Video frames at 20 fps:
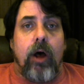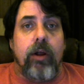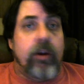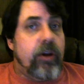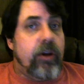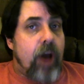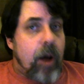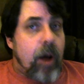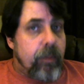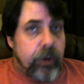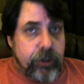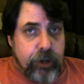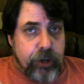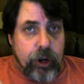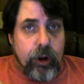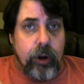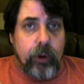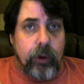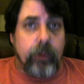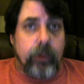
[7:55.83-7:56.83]
Number
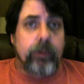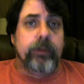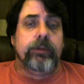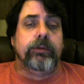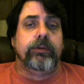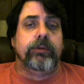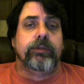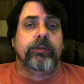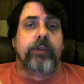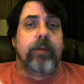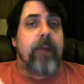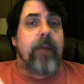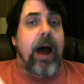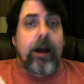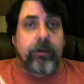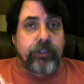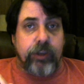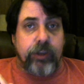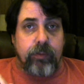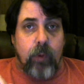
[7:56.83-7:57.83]
two, the
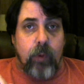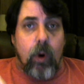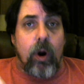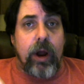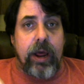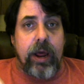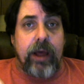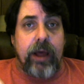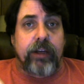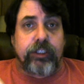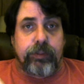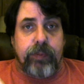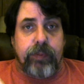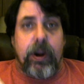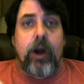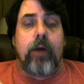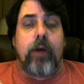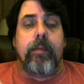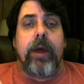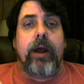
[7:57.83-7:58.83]
Michelson-Morley
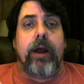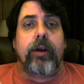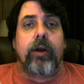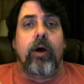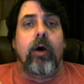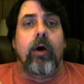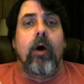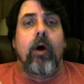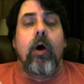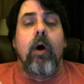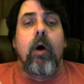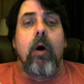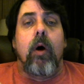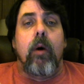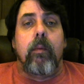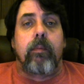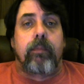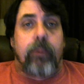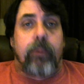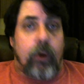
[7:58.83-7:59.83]
experiment
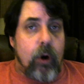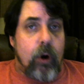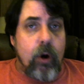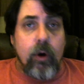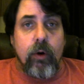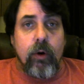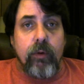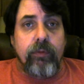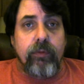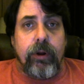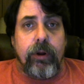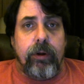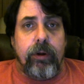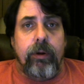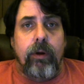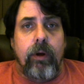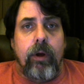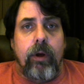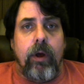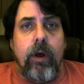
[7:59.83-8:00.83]
proved
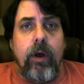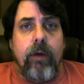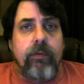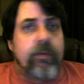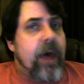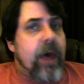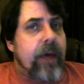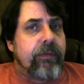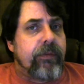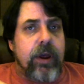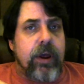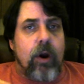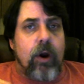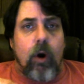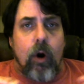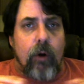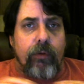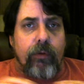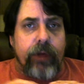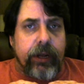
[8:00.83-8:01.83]
that the
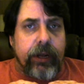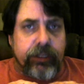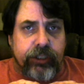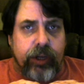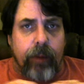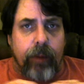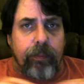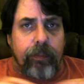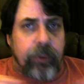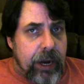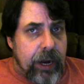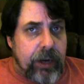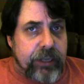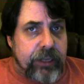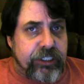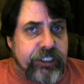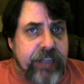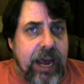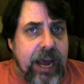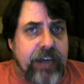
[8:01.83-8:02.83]
Earth is completely
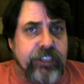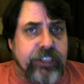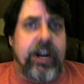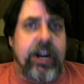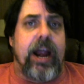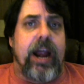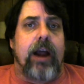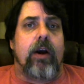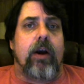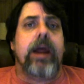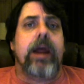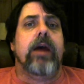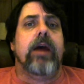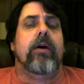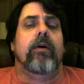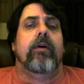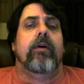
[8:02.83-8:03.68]
stationary.